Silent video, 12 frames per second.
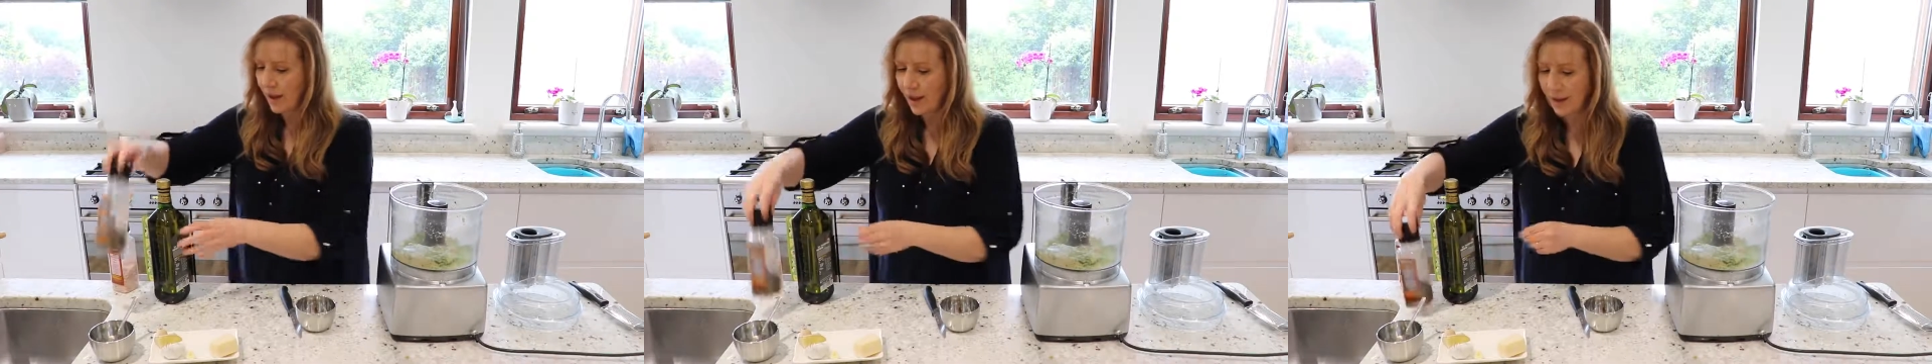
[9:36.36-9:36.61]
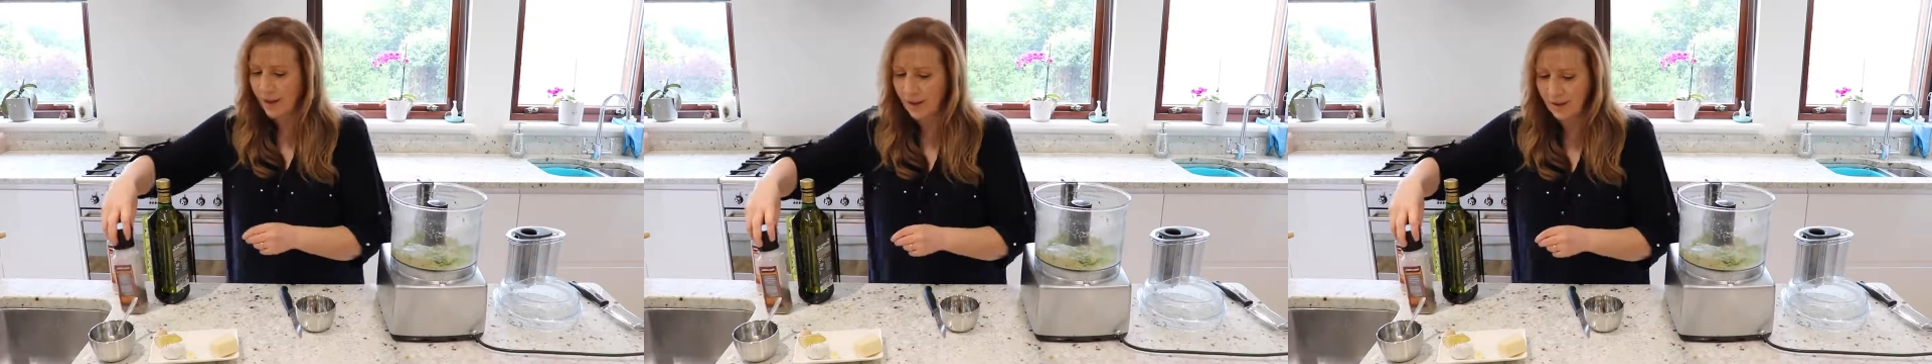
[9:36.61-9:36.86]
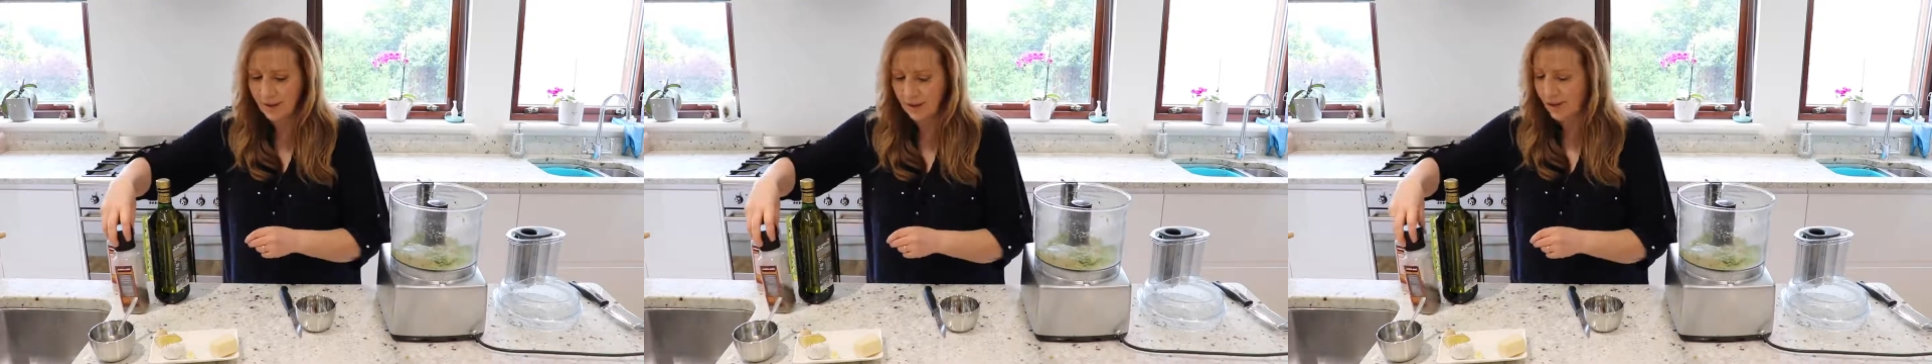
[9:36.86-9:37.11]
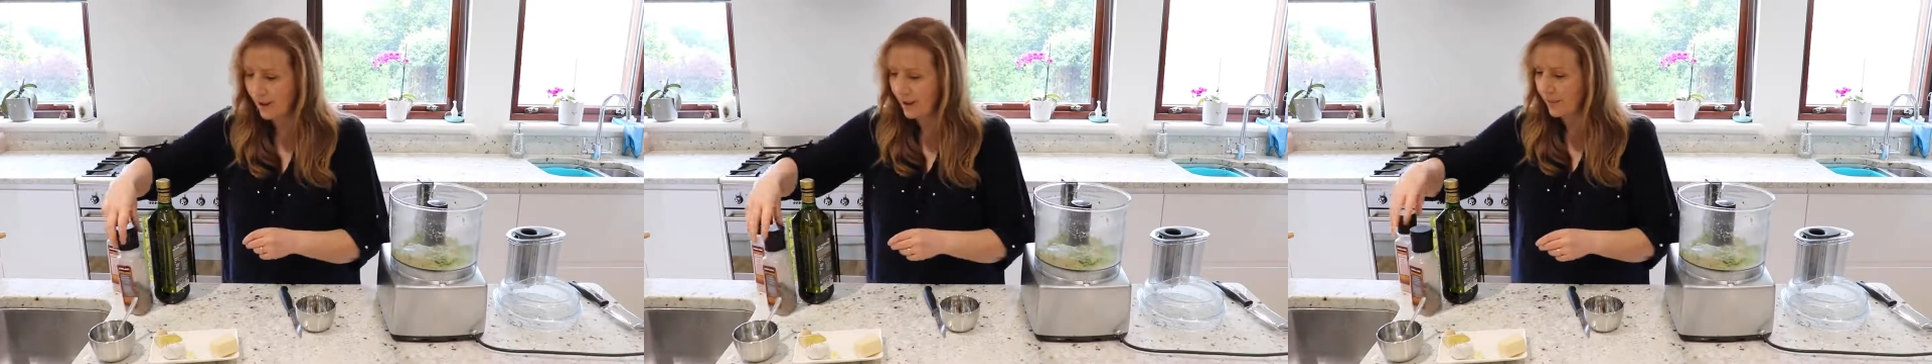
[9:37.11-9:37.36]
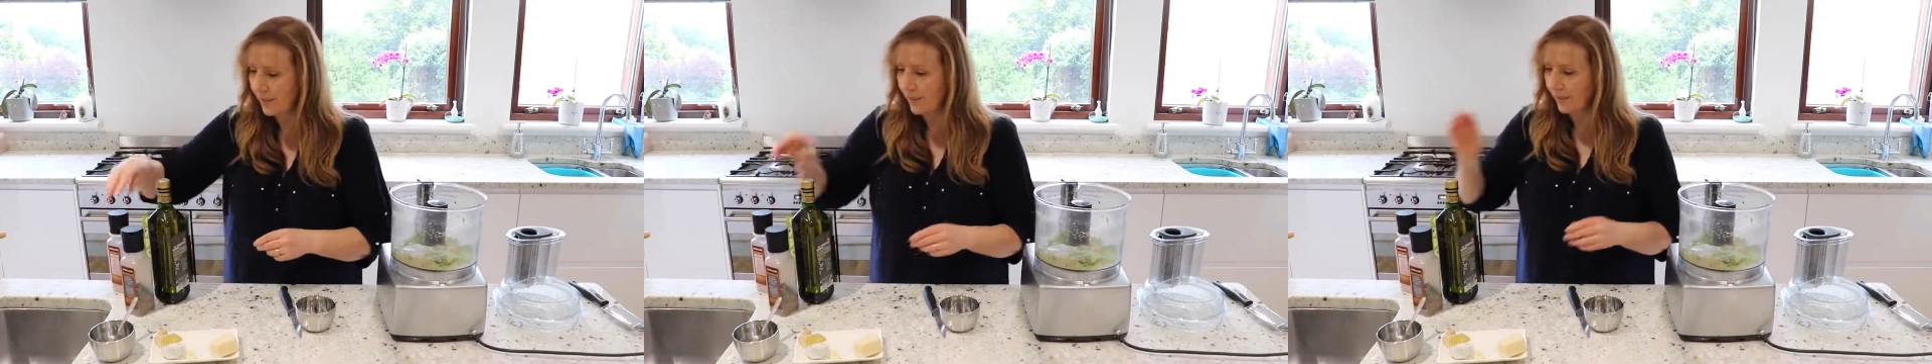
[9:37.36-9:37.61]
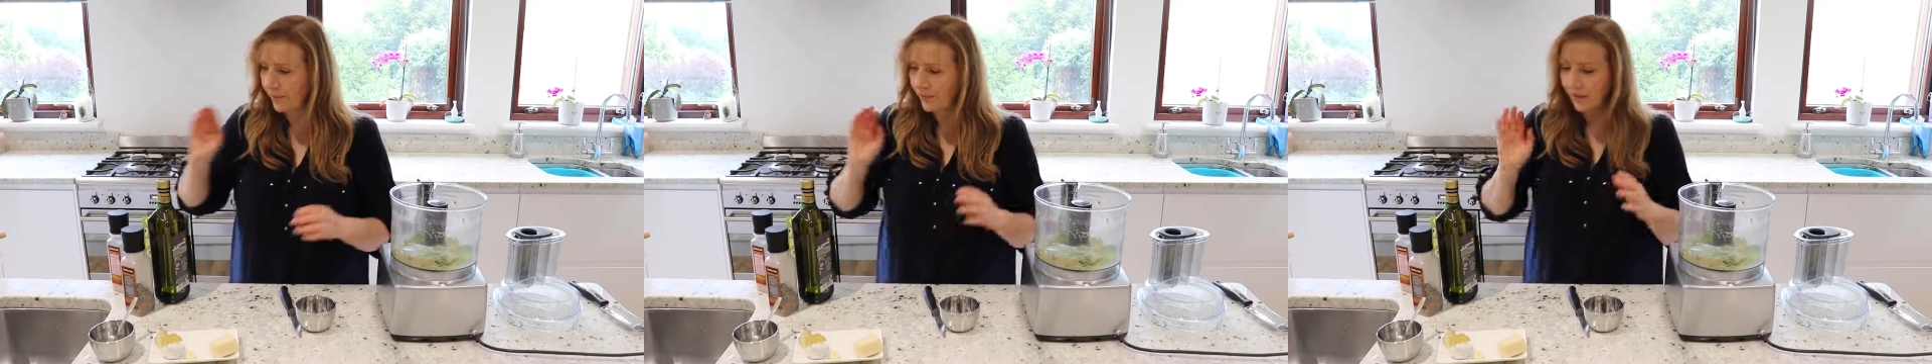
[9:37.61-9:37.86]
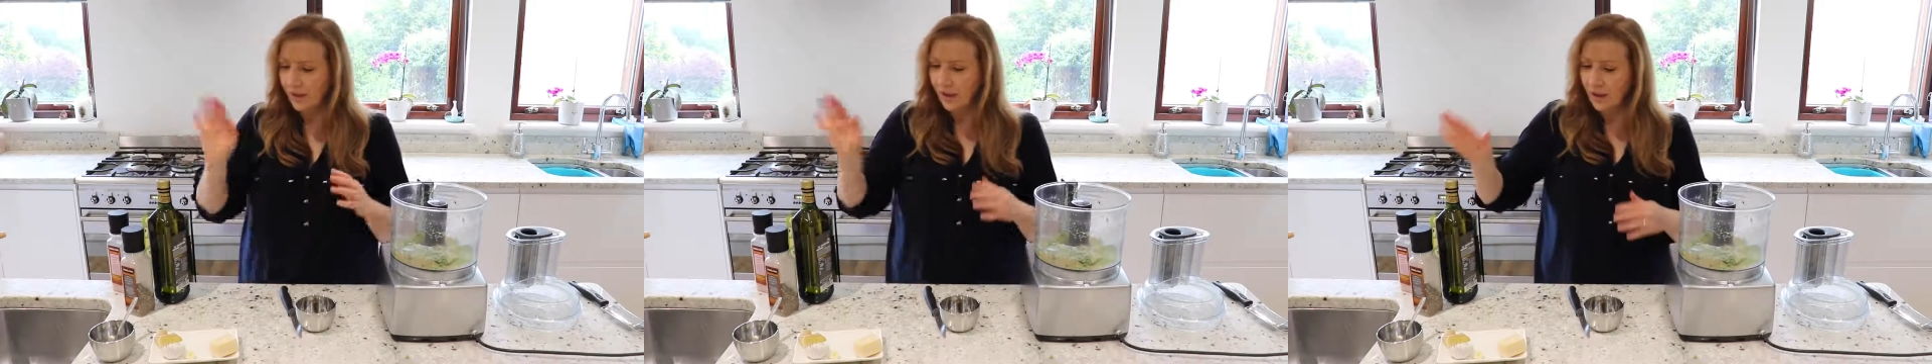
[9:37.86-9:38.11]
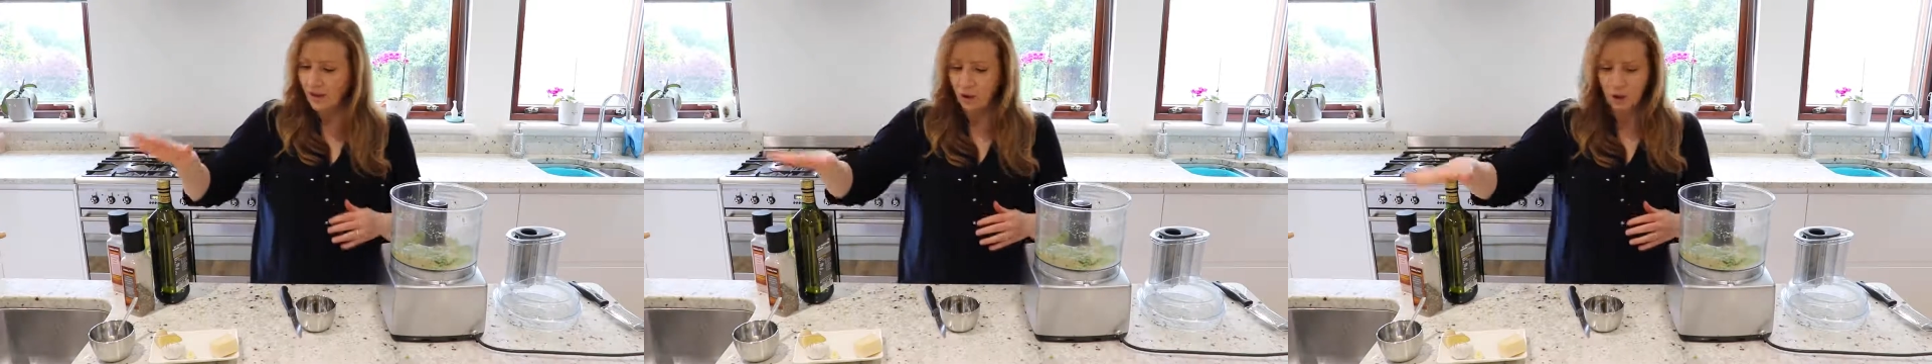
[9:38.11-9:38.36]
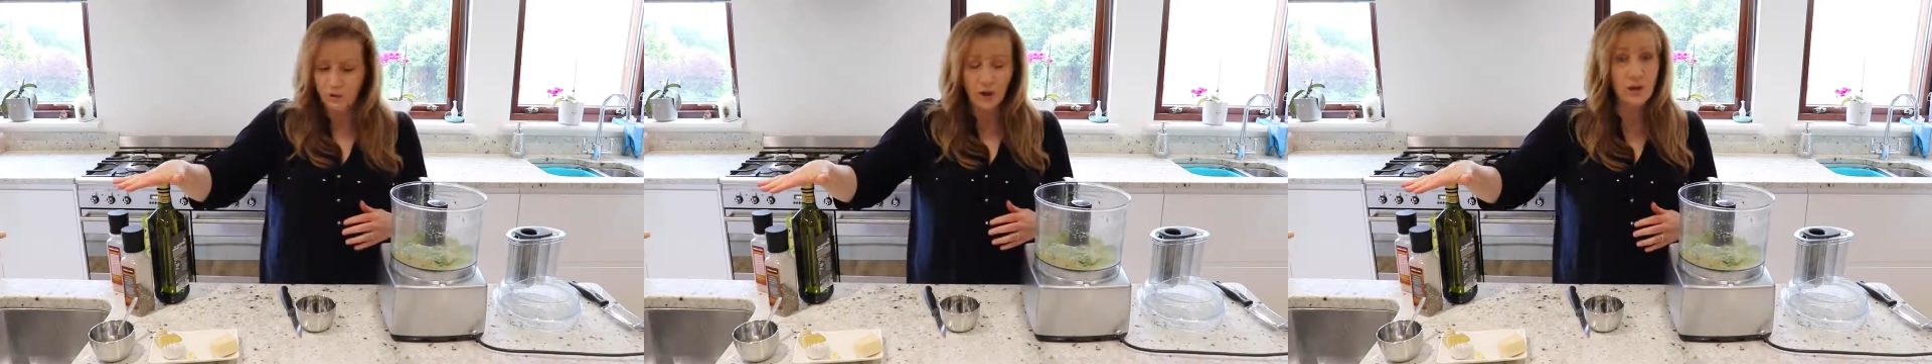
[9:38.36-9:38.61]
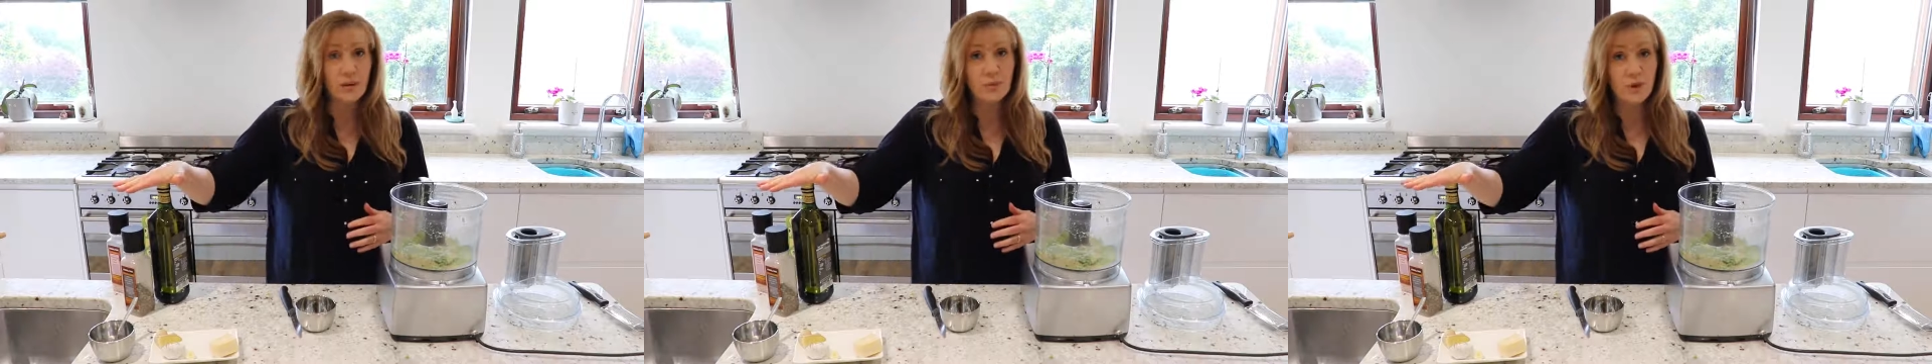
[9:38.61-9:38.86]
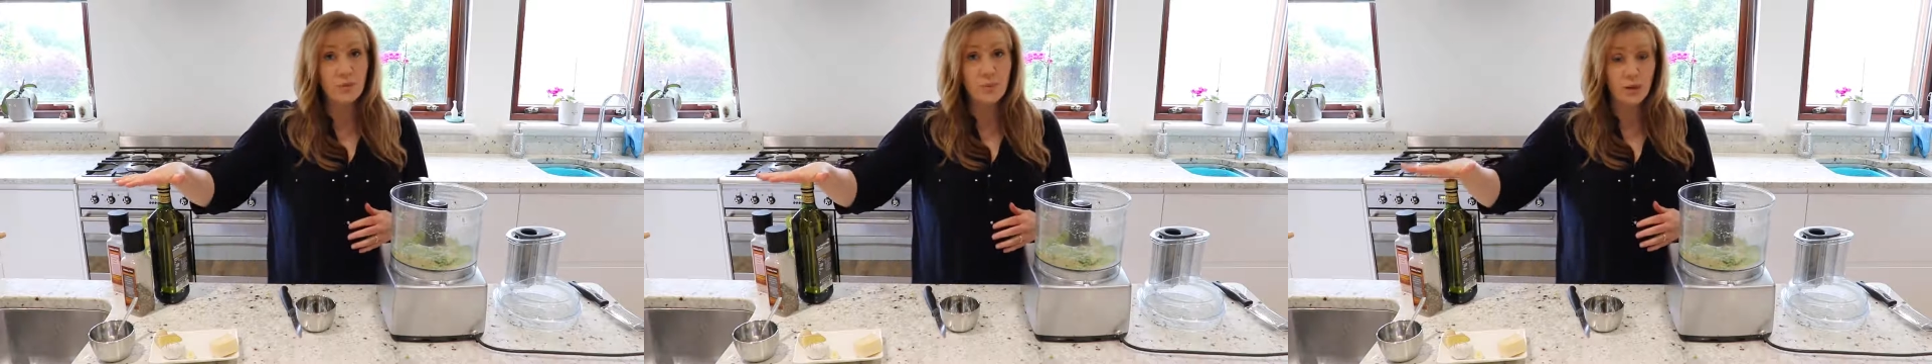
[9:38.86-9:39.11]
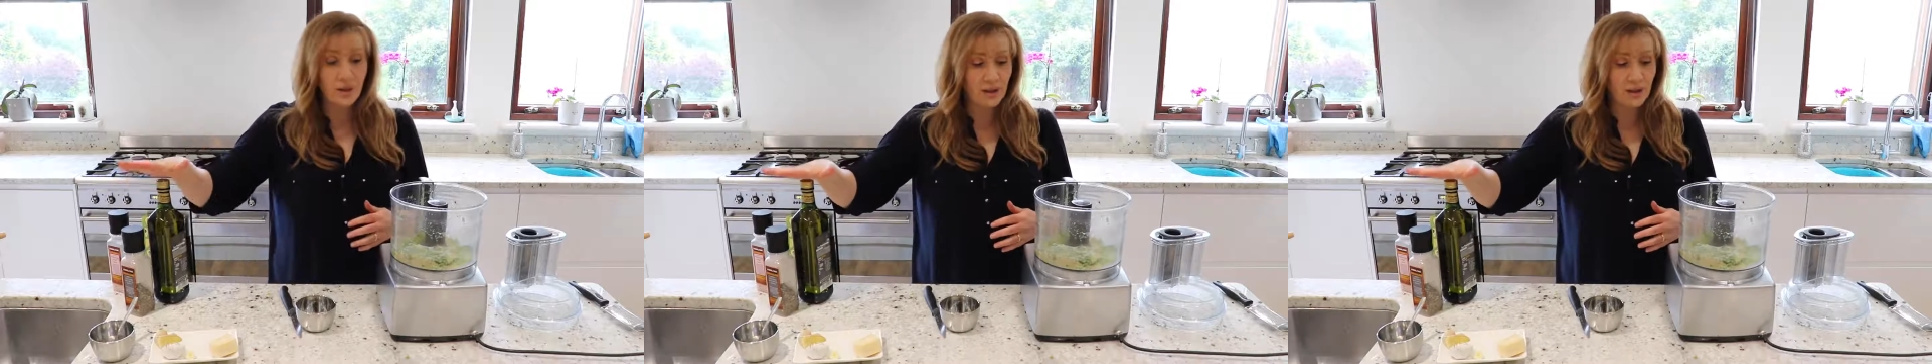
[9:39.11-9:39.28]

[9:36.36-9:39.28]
And the olive oil I'm going to put